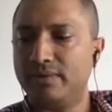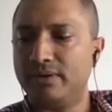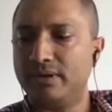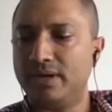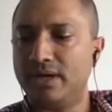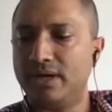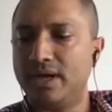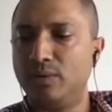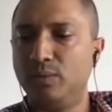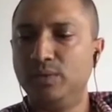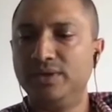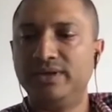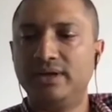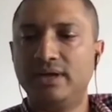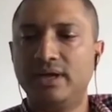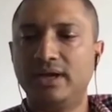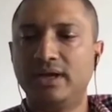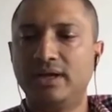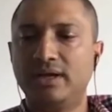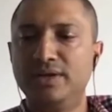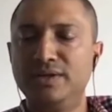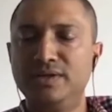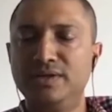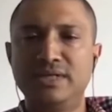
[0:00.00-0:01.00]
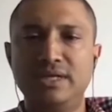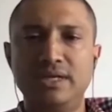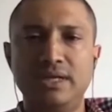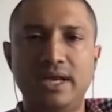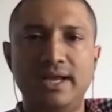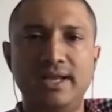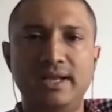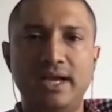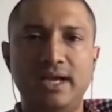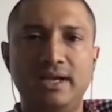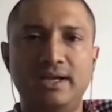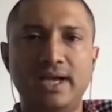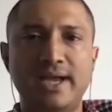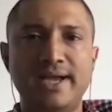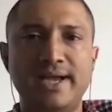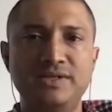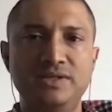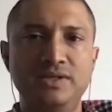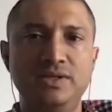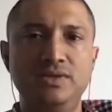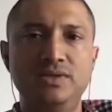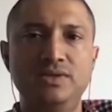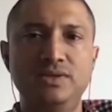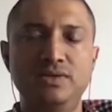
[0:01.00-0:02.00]
I would
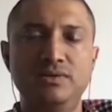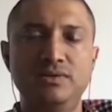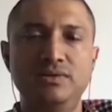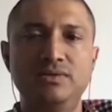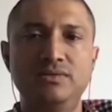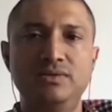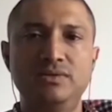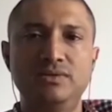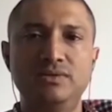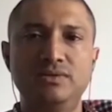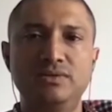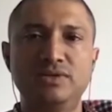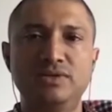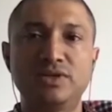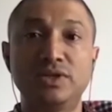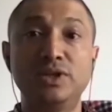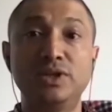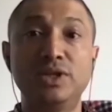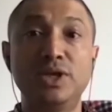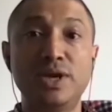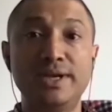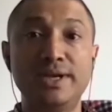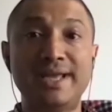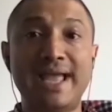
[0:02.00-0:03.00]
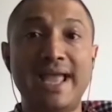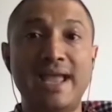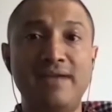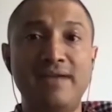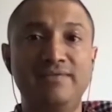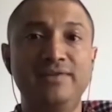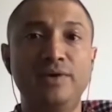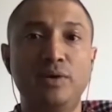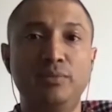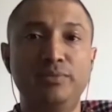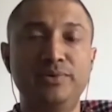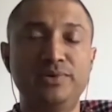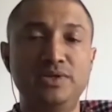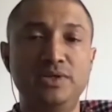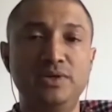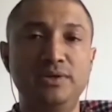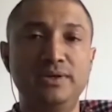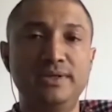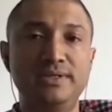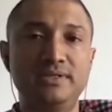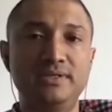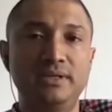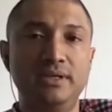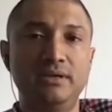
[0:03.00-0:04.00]
ask you to learn at every
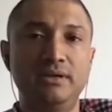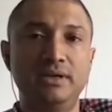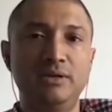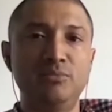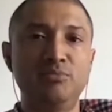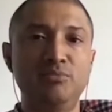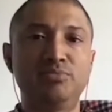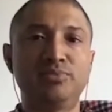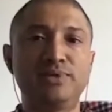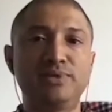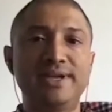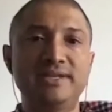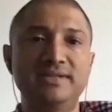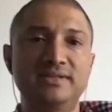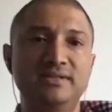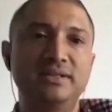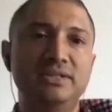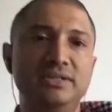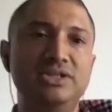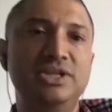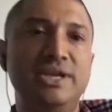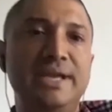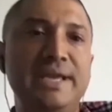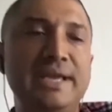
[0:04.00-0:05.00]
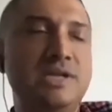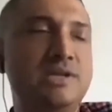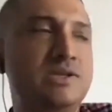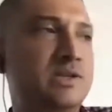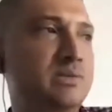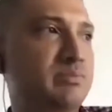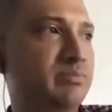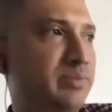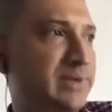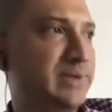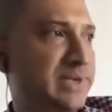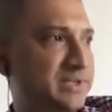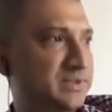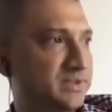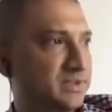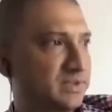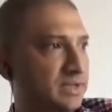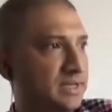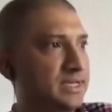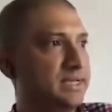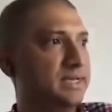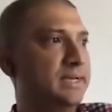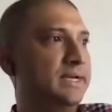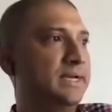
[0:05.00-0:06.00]
opportunity, embrace the change, embrace
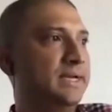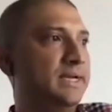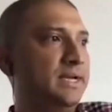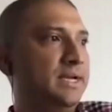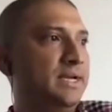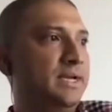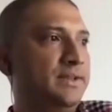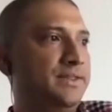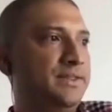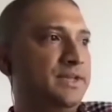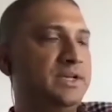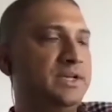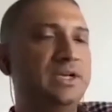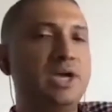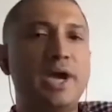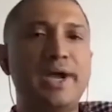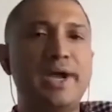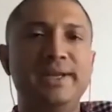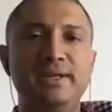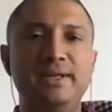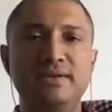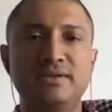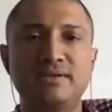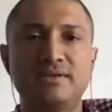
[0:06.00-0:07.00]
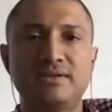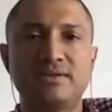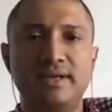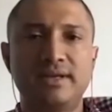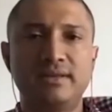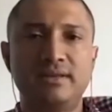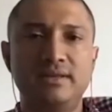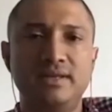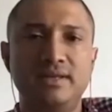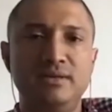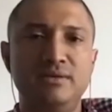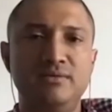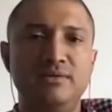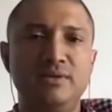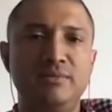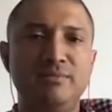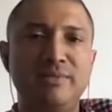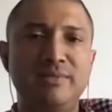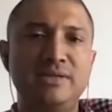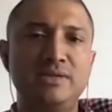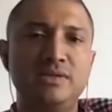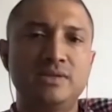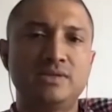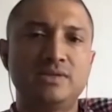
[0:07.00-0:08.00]
the guidance that the
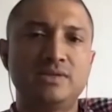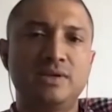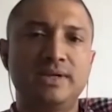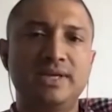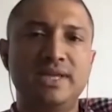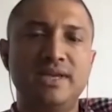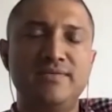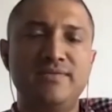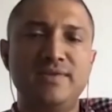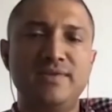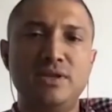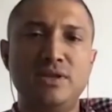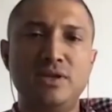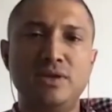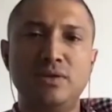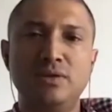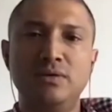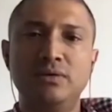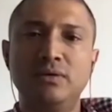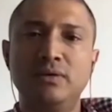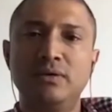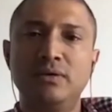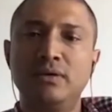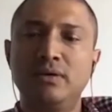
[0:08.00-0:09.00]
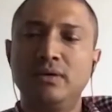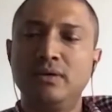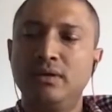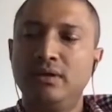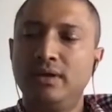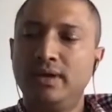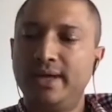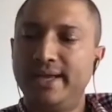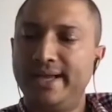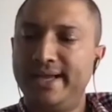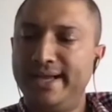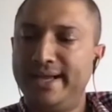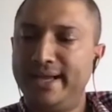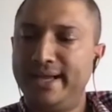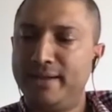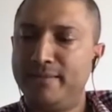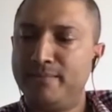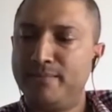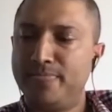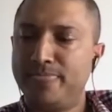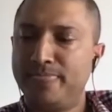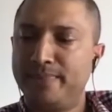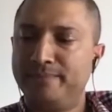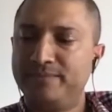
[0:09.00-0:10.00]
mentors are giving
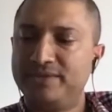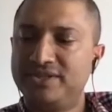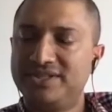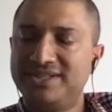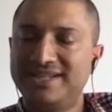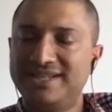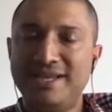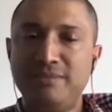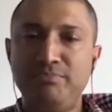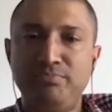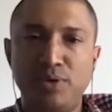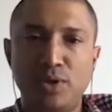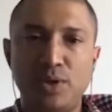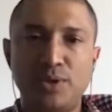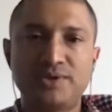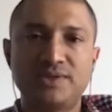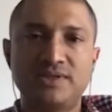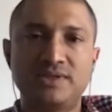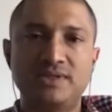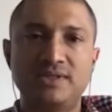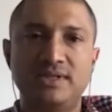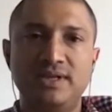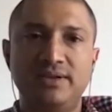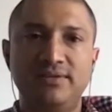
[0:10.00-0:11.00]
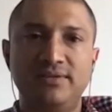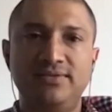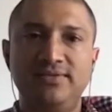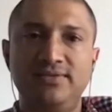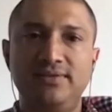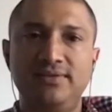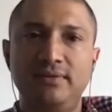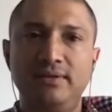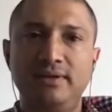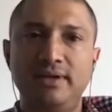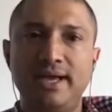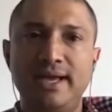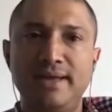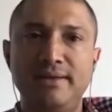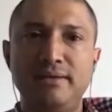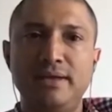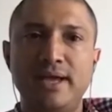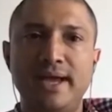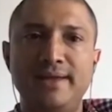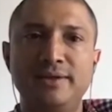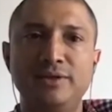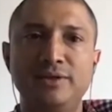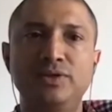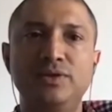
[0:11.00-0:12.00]
you. Stay positive
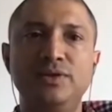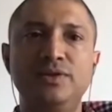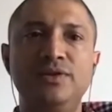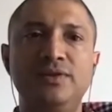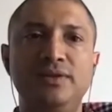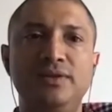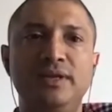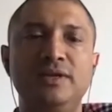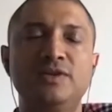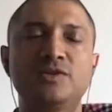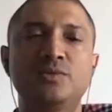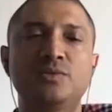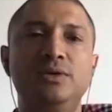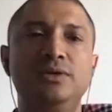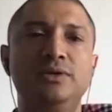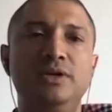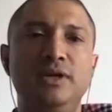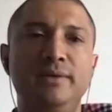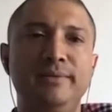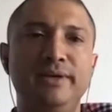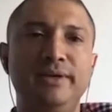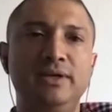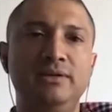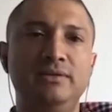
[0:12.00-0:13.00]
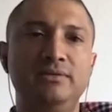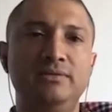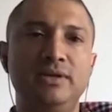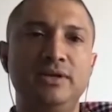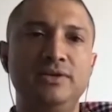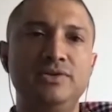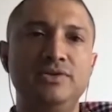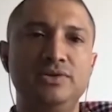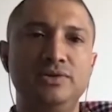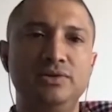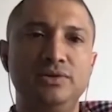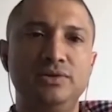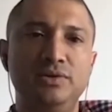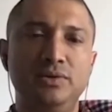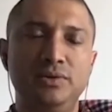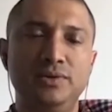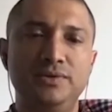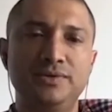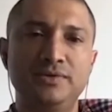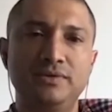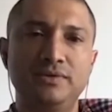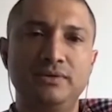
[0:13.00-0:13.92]
and good things will come in due course.